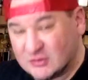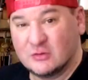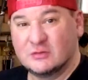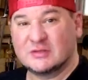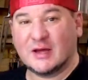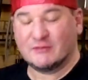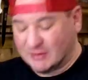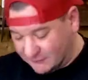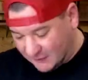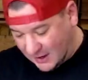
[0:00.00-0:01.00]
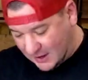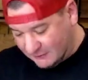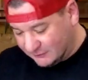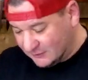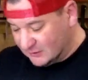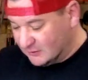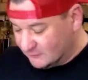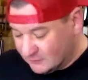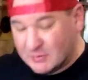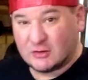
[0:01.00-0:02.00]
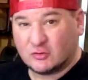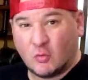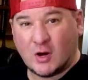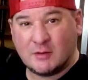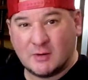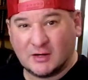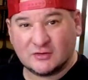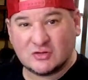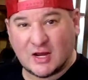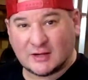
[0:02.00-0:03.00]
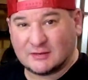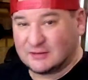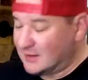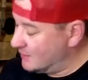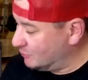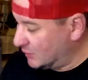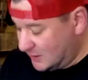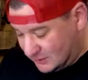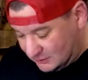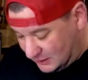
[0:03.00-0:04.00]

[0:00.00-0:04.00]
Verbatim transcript: 275 for about 20 minutes. Check the temp and